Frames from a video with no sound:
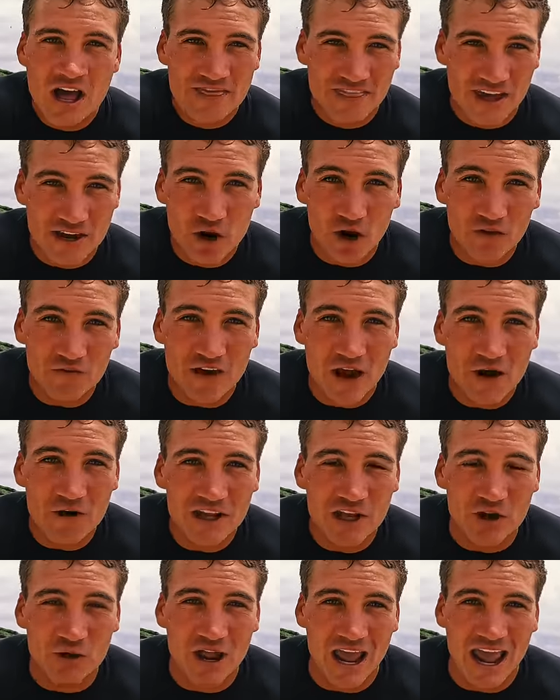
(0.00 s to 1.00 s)
They're not very
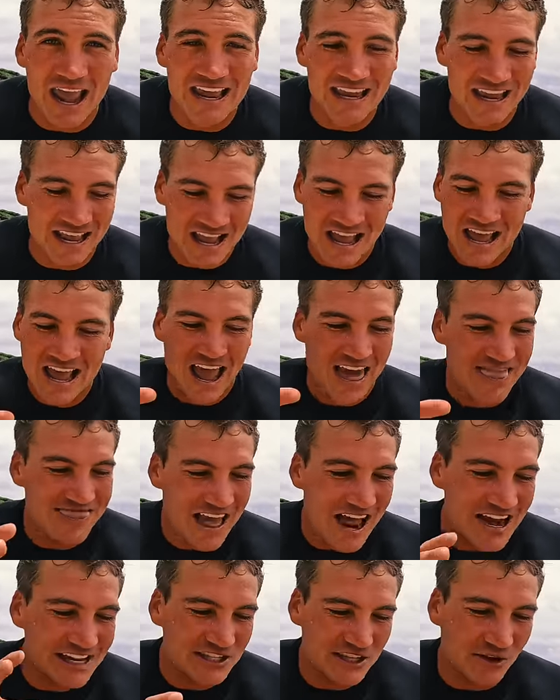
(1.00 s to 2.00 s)
good at eating, and
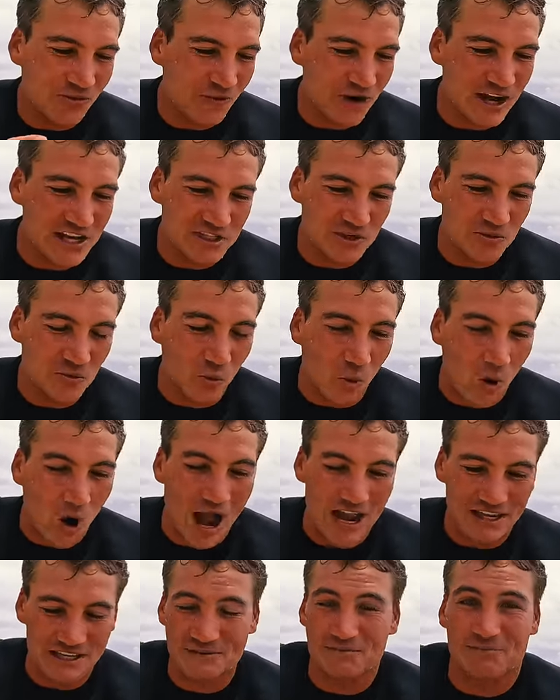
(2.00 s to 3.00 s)
that is the reason
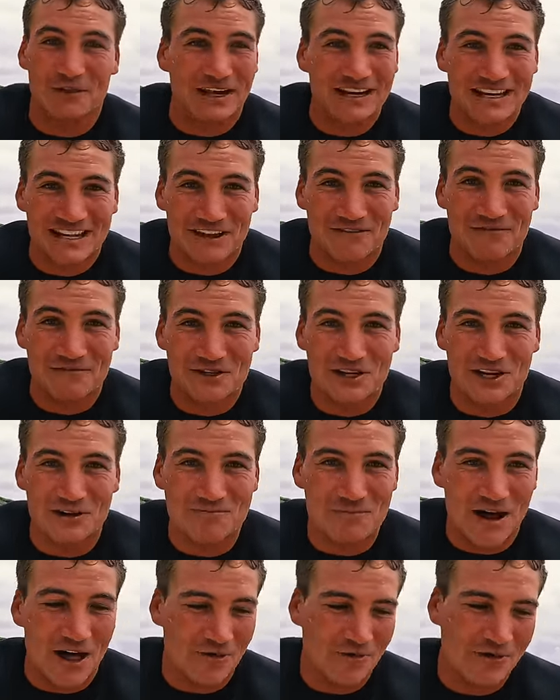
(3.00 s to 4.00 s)
why you bloody give them to your
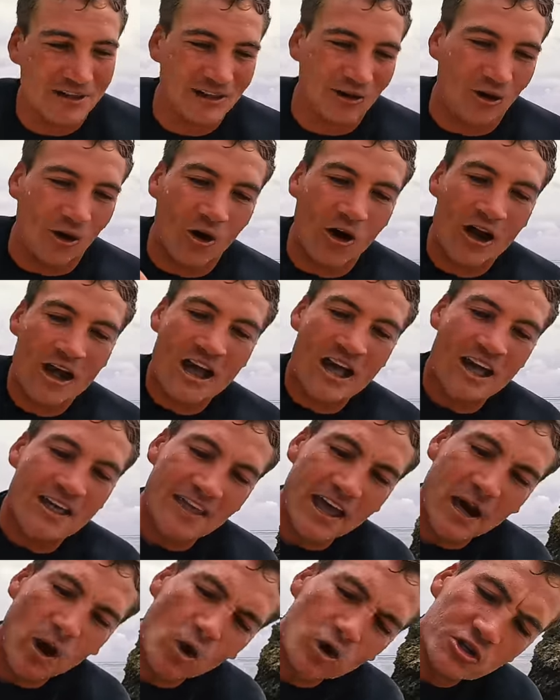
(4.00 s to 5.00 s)
mother-in-law.
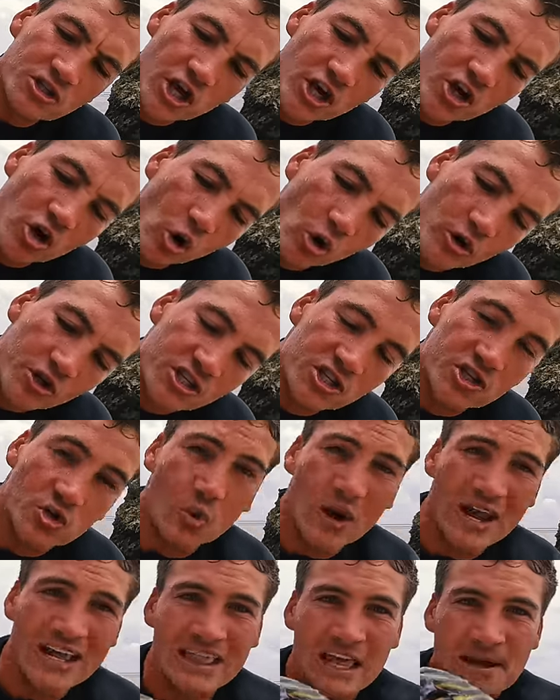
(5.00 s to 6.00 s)
They're also called a
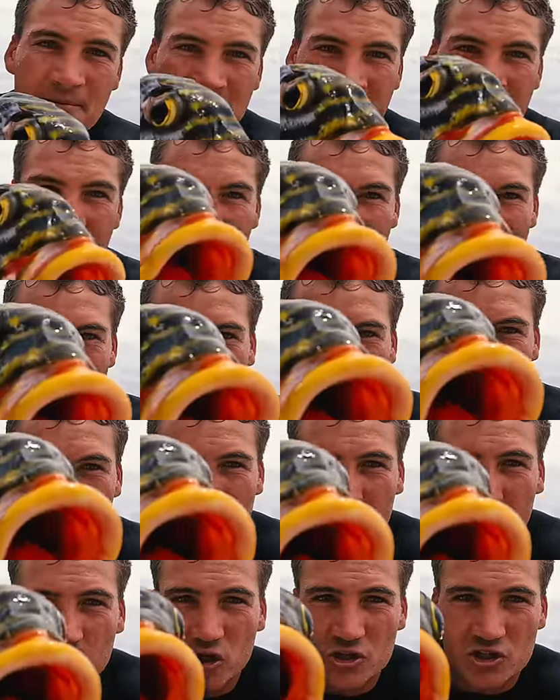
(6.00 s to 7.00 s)
sweet lip, and that is
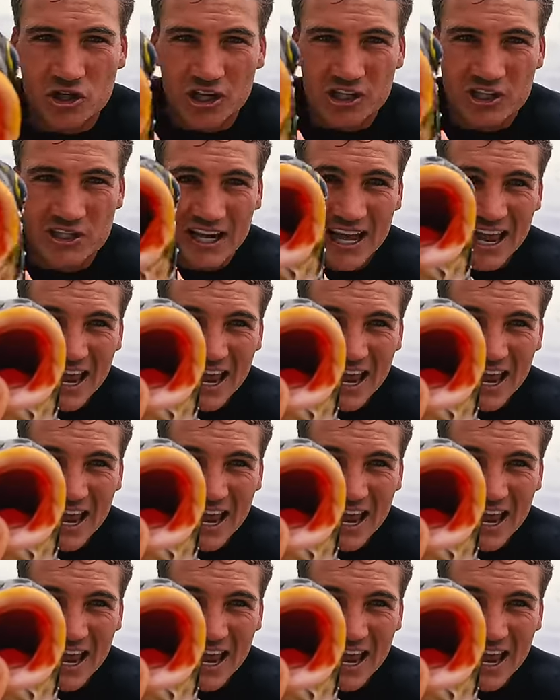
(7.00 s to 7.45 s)
because you can see